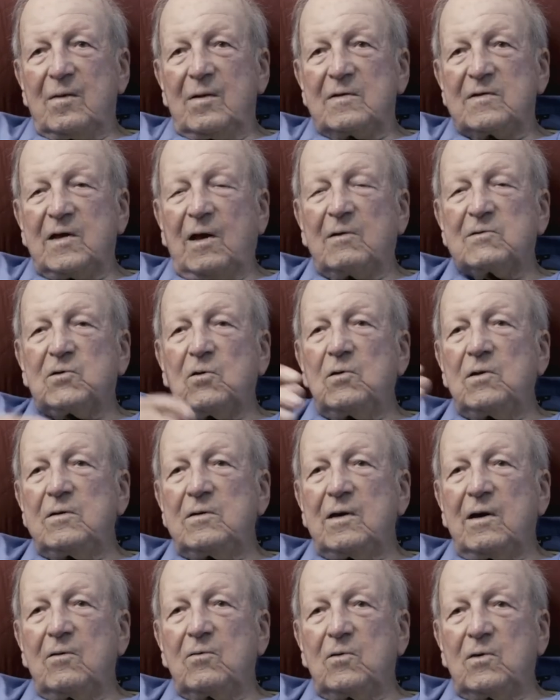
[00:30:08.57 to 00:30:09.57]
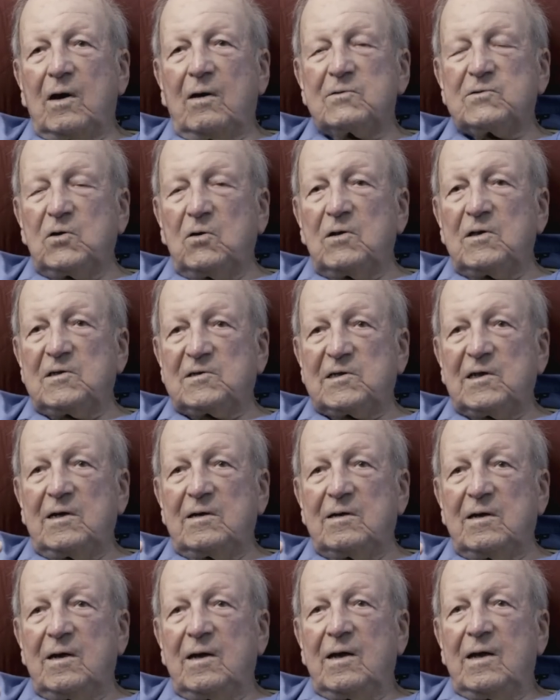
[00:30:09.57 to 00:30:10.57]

See, I was the only son.